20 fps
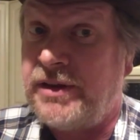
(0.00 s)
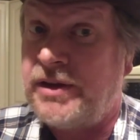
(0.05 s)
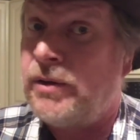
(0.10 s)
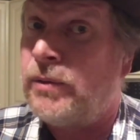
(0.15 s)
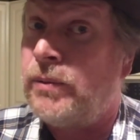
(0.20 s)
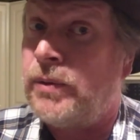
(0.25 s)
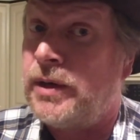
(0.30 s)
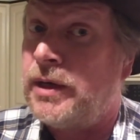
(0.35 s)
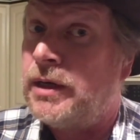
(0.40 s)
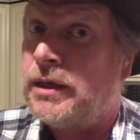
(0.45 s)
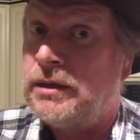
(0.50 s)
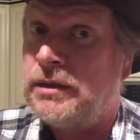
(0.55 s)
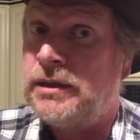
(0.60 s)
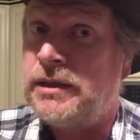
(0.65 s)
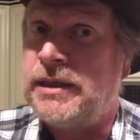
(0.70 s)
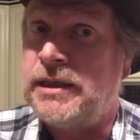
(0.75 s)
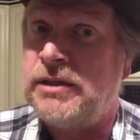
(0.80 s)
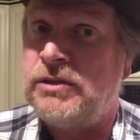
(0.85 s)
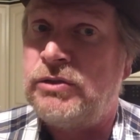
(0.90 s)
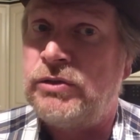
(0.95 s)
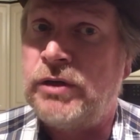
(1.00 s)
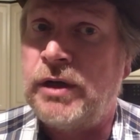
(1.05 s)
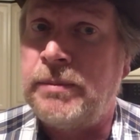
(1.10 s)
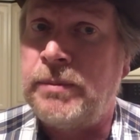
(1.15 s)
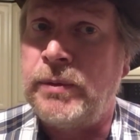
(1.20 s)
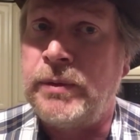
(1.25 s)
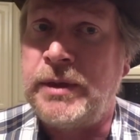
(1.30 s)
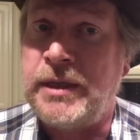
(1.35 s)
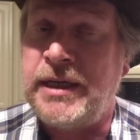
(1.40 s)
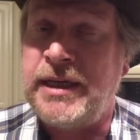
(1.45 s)
I don't want to get in
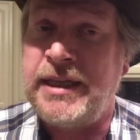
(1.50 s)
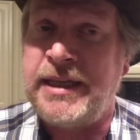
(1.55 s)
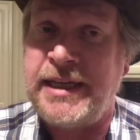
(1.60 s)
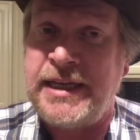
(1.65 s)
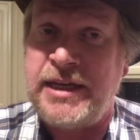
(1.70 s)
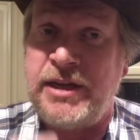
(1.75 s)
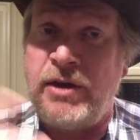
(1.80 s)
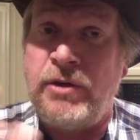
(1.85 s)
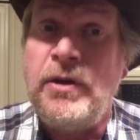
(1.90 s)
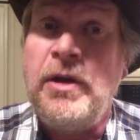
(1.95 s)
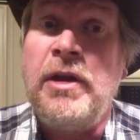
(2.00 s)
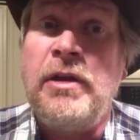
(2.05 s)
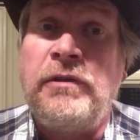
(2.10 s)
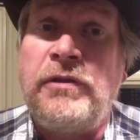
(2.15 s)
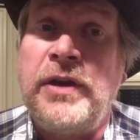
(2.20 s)
trouble with anything, you know.